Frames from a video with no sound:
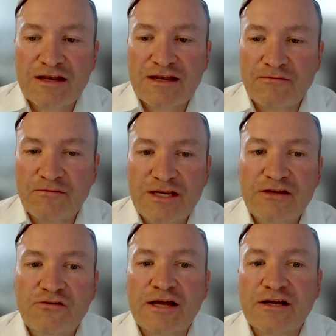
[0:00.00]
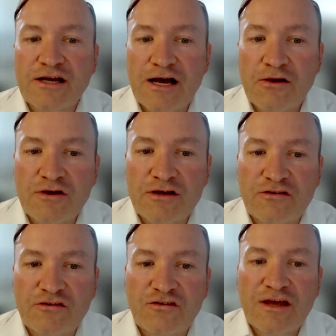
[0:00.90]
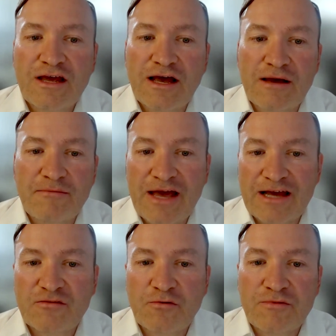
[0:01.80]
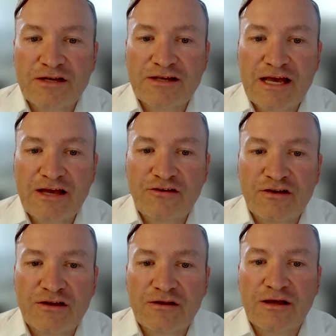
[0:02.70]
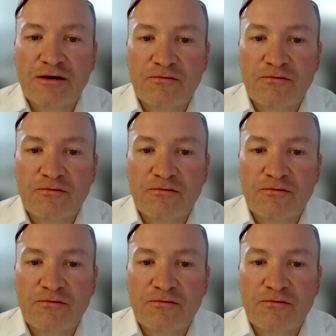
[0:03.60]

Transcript: that we need to encourage experimentation